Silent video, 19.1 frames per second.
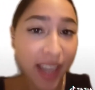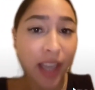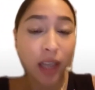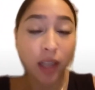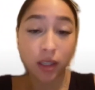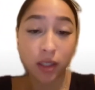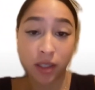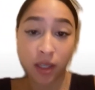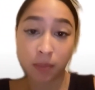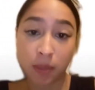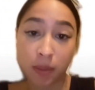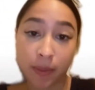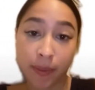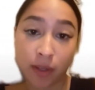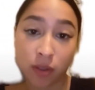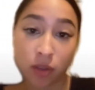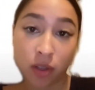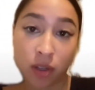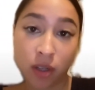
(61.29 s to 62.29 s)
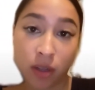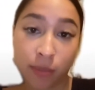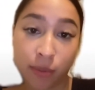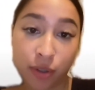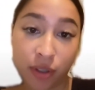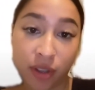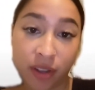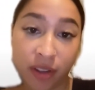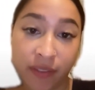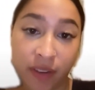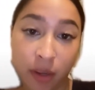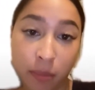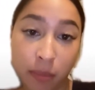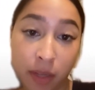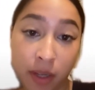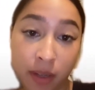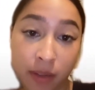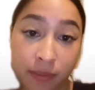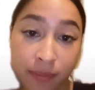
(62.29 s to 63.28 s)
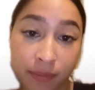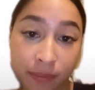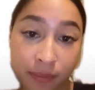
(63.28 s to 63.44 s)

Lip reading: and take me back to the dumpster they found me in.